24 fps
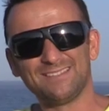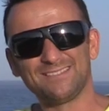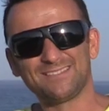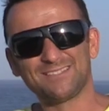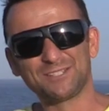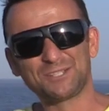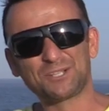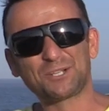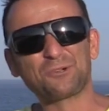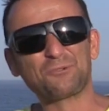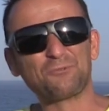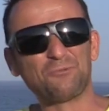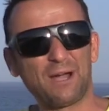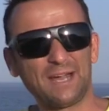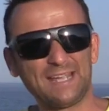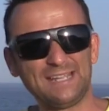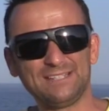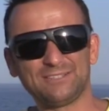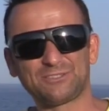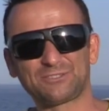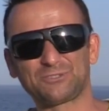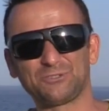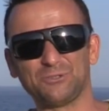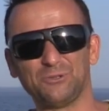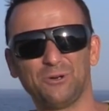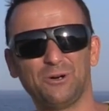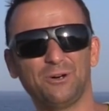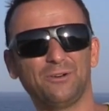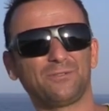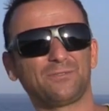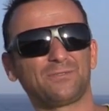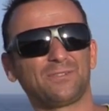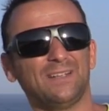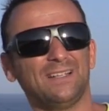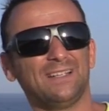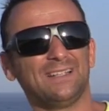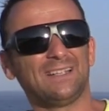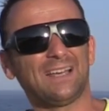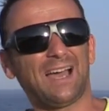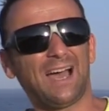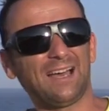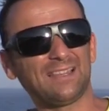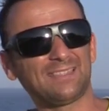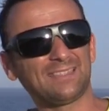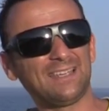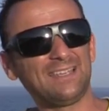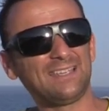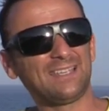the great sort of,
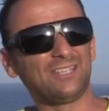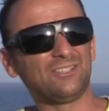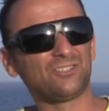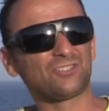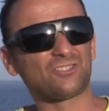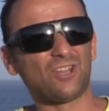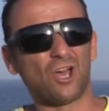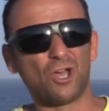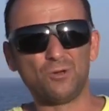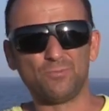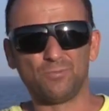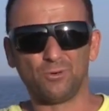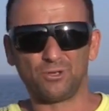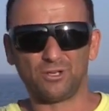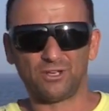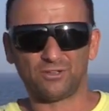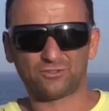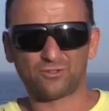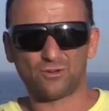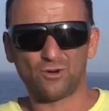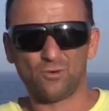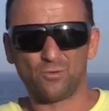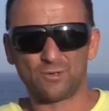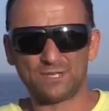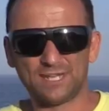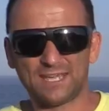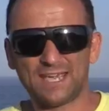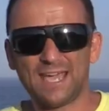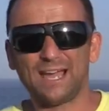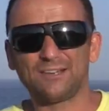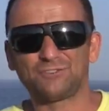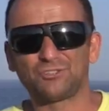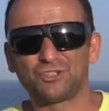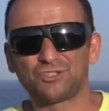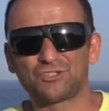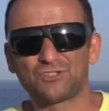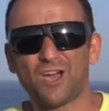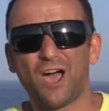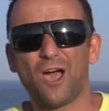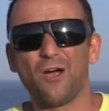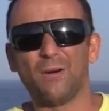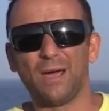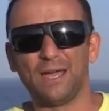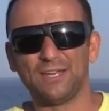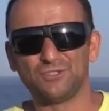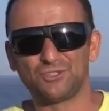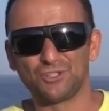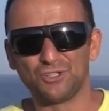I think in snowboarding it's called when you catch a toe
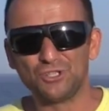edge